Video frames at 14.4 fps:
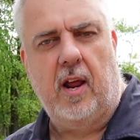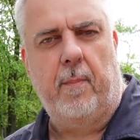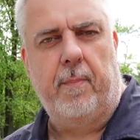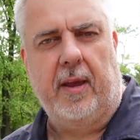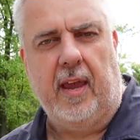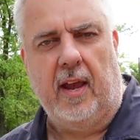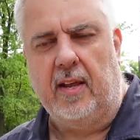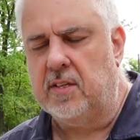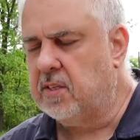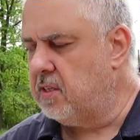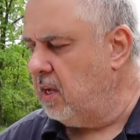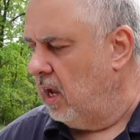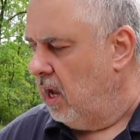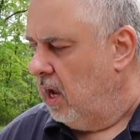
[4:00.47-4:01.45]
up
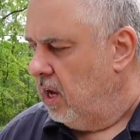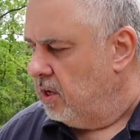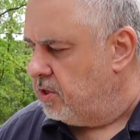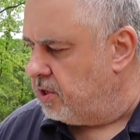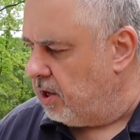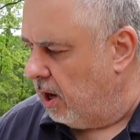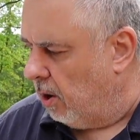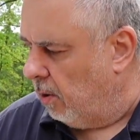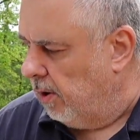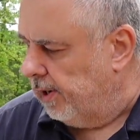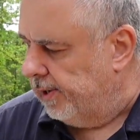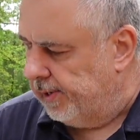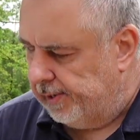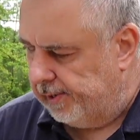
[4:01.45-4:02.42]
against. So
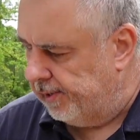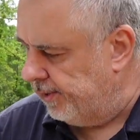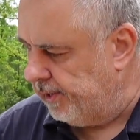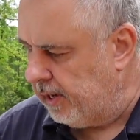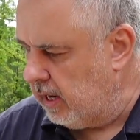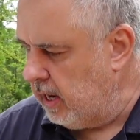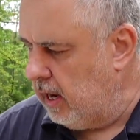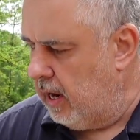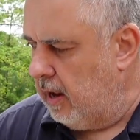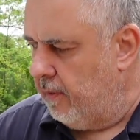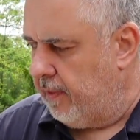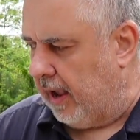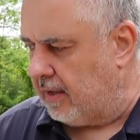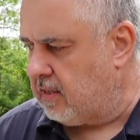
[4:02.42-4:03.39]

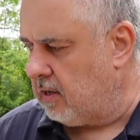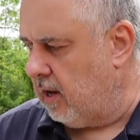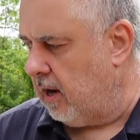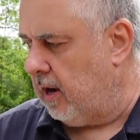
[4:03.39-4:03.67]
that's,